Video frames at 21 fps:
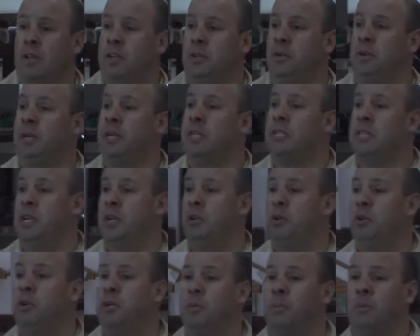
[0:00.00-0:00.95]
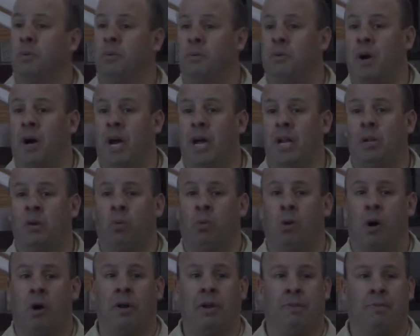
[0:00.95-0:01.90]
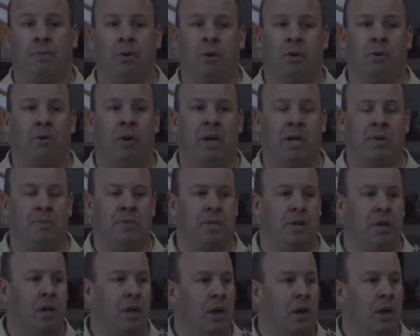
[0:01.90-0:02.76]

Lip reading: to continue to provide quality programs.